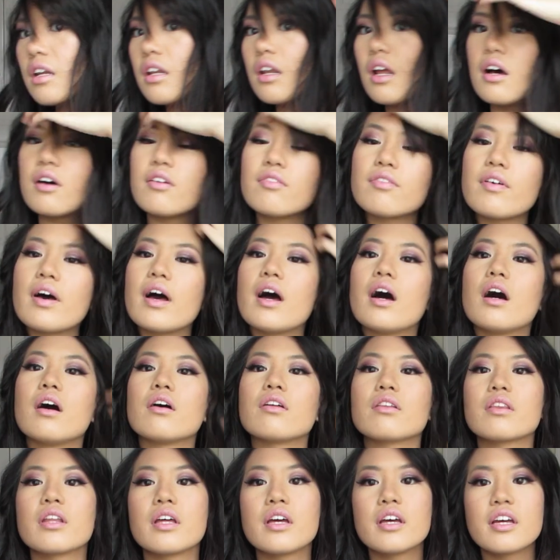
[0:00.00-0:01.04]
love
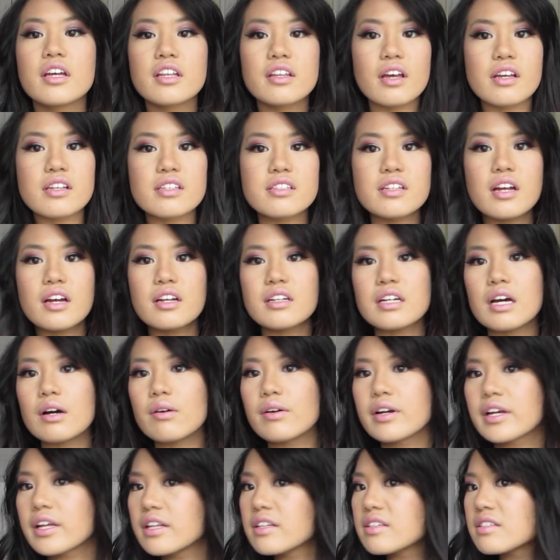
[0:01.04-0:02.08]
how they stand
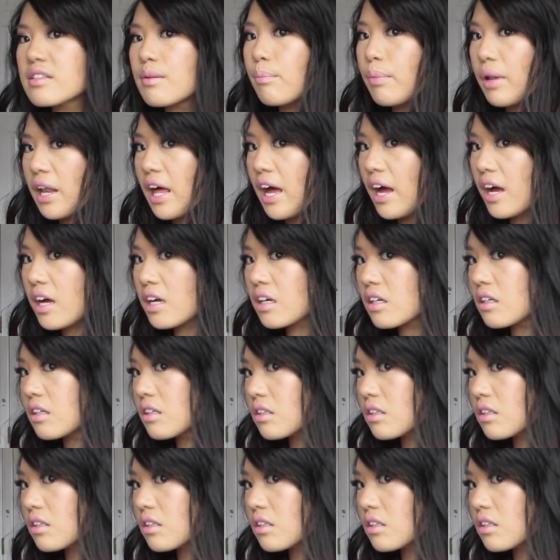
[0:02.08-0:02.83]
out against the black